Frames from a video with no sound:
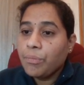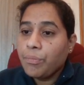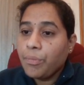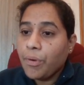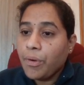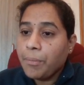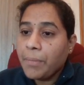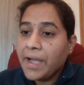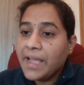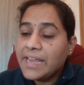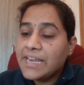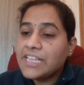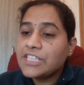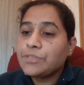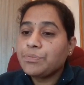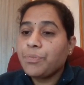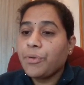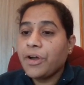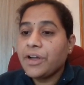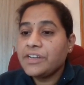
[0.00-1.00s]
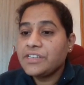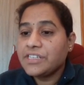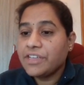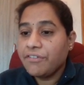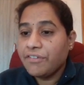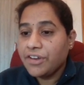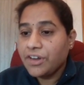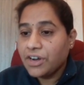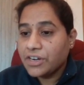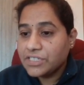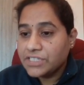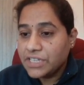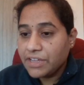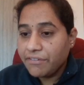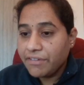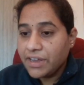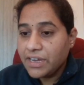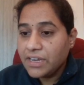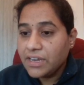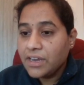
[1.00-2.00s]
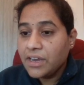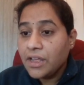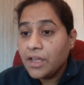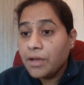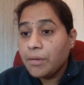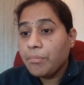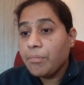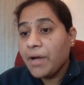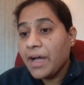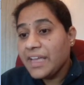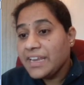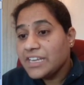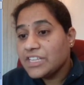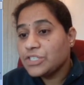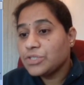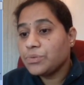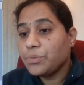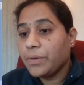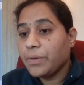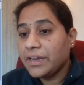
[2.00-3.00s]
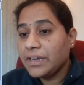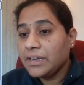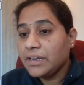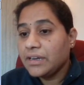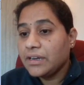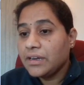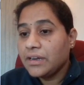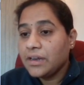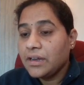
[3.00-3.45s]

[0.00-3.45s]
minus 0.707, minus 1,